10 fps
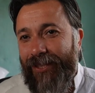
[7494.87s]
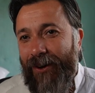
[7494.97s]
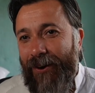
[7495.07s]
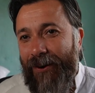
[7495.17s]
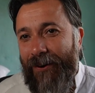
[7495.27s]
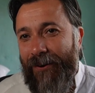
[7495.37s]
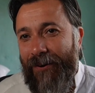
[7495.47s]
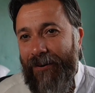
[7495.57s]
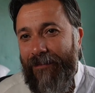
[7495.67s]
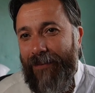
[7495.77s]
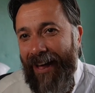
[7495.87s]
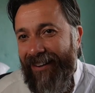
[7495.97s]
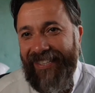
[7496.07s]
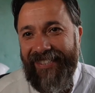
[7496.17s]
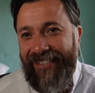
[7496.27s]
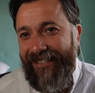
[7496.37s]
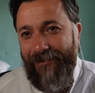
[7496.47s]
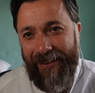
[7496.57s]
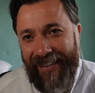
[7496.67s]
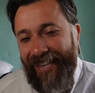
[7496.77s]
So, brothers and
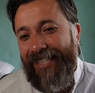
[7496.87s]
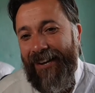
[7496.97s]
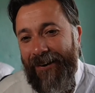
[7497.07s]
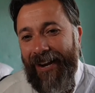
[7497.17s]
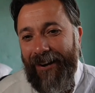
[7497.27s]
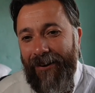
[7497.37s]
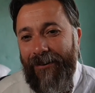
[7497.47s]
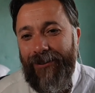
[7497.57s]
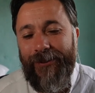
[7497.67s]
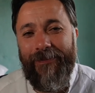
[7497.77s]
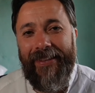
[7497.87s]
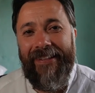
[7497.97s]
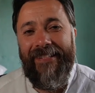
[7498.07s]
sisters, with this, I'm going to close.